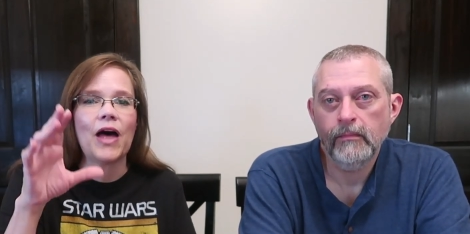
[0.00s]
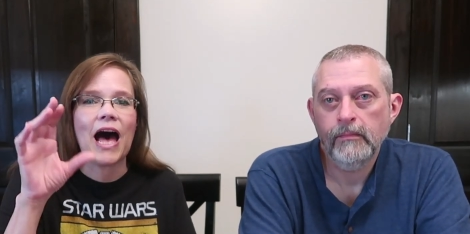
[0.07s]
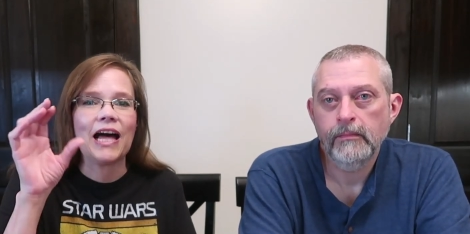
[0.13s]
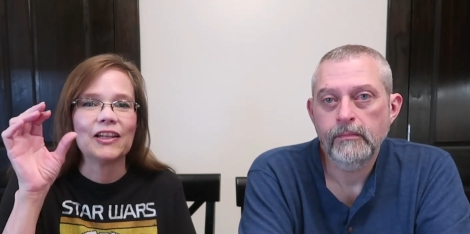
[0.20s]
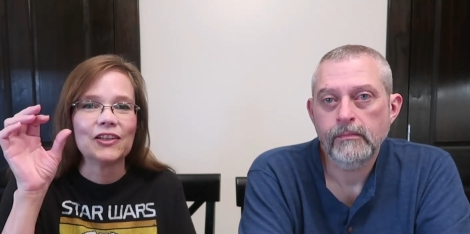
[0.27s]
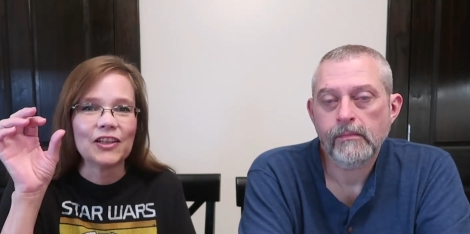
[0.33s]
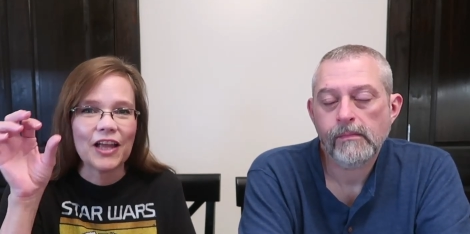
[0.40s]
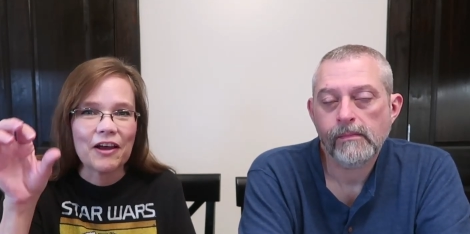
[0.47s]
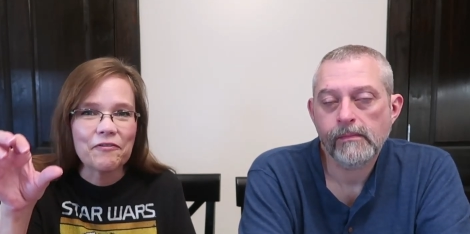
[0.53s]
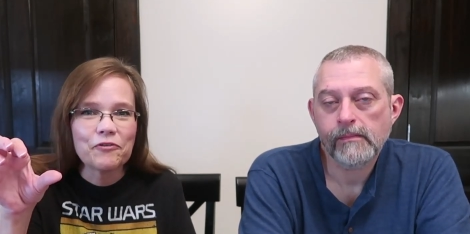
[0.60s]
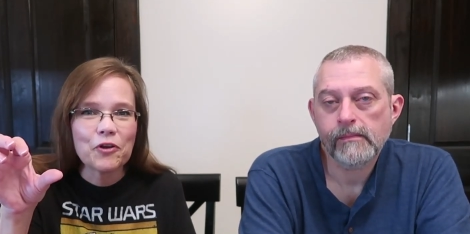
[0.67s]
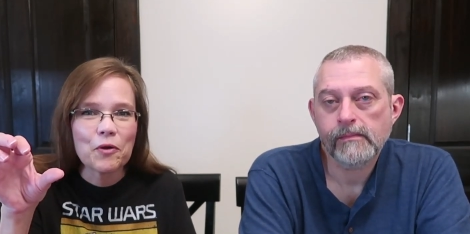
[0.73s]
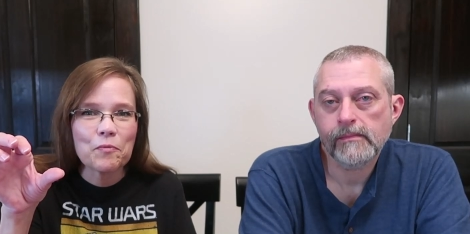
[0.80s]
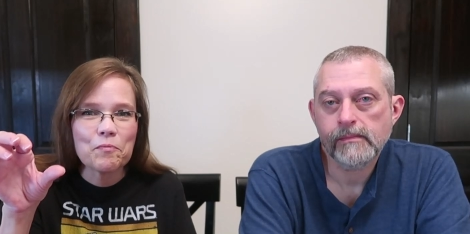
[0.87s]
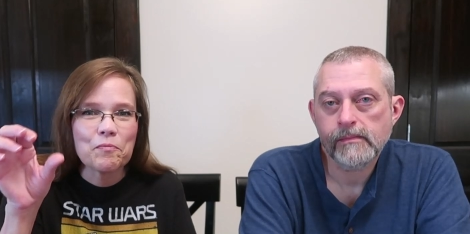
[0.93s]
Speaker 1: loved
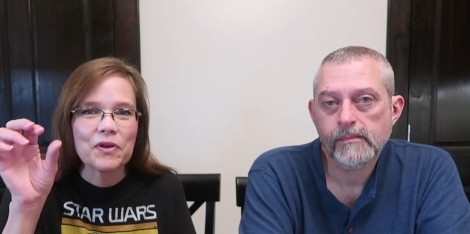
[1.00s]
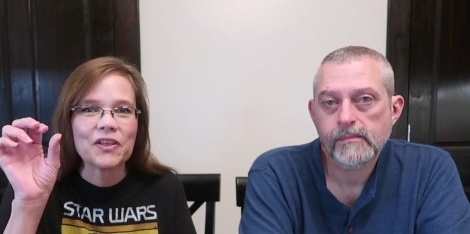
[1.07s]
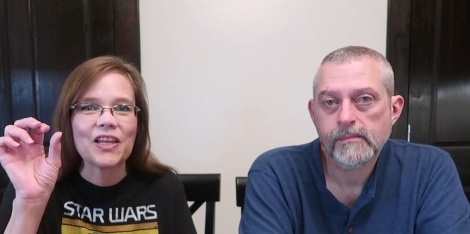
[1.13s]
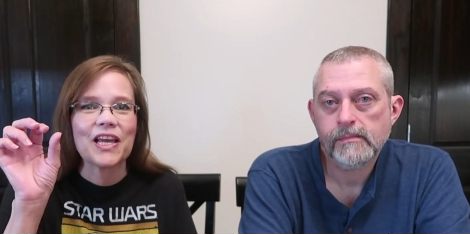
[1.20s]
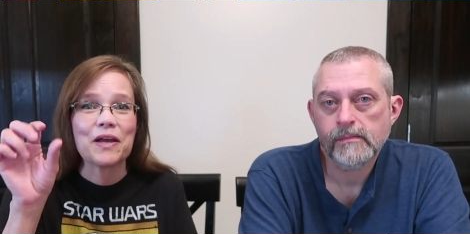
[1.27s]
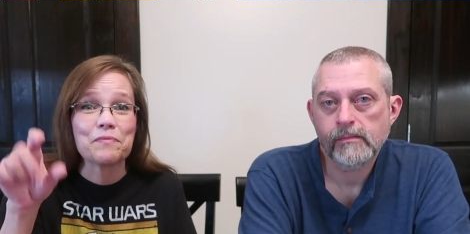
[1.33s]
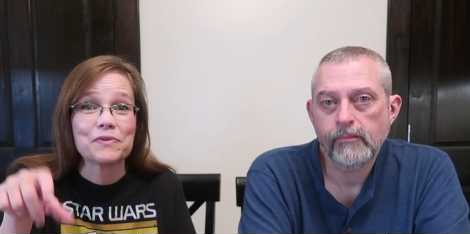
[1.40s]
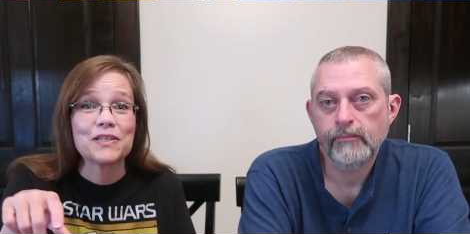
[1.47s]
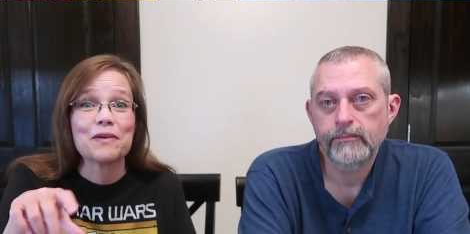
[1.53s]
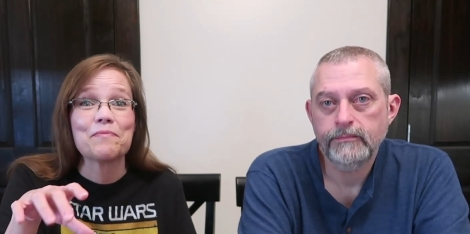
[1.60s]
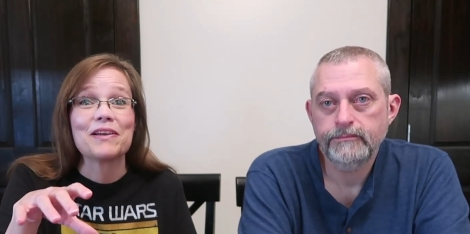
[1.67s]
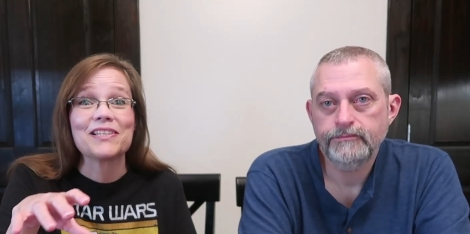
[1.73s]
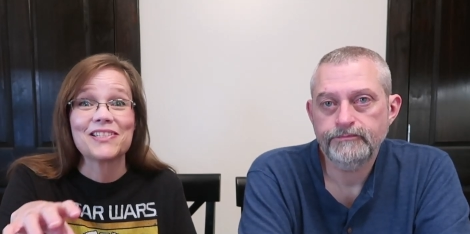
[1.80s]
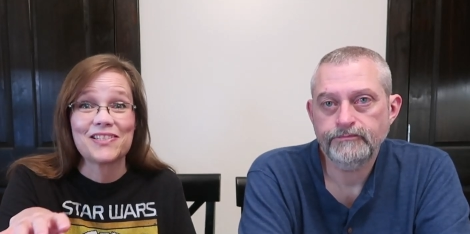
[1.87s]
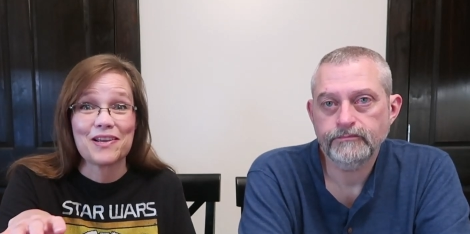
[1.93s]
them, but they upset
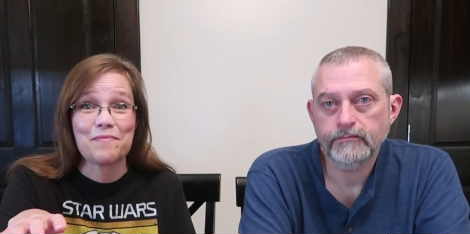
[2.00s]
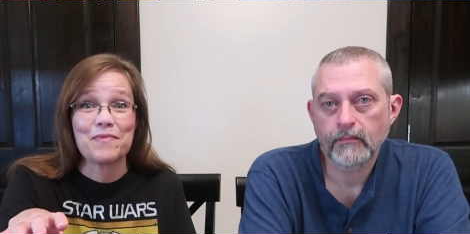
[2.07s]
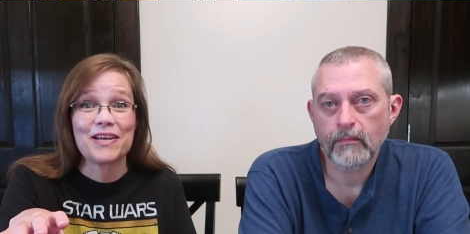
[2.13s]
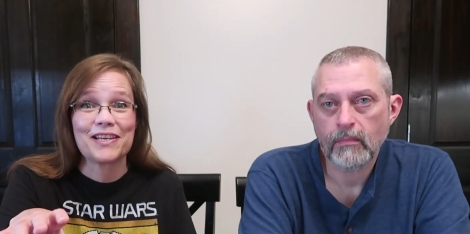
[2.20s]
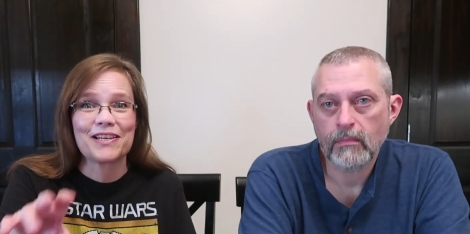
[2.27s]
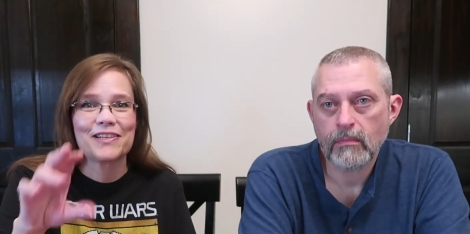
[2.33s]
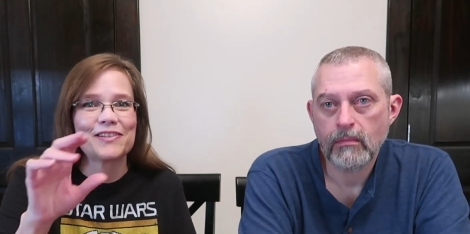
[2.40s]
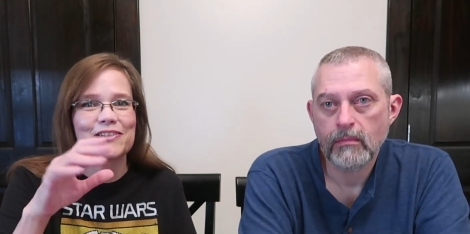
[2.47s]
my stomach.